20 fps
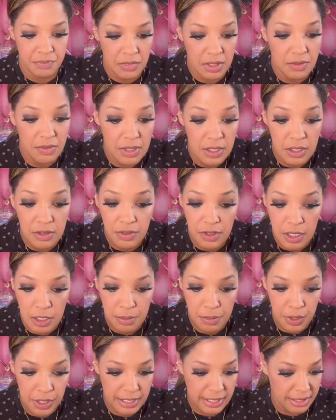Very, very
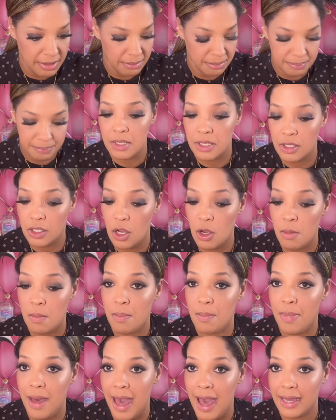pretty. I'm gonna go
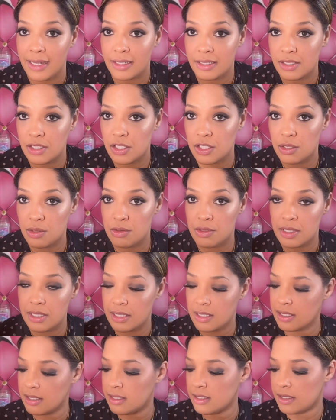back into
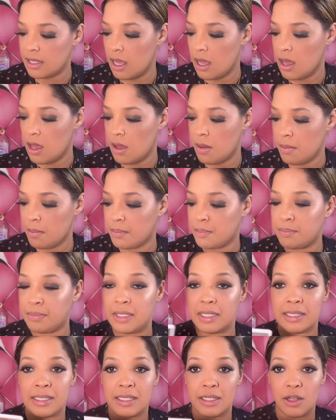this
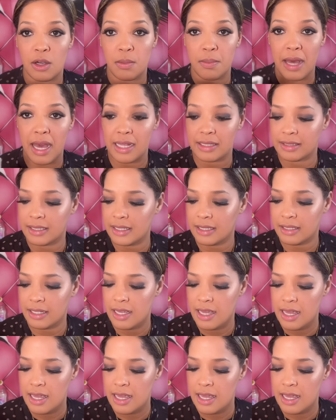Big Ego palette.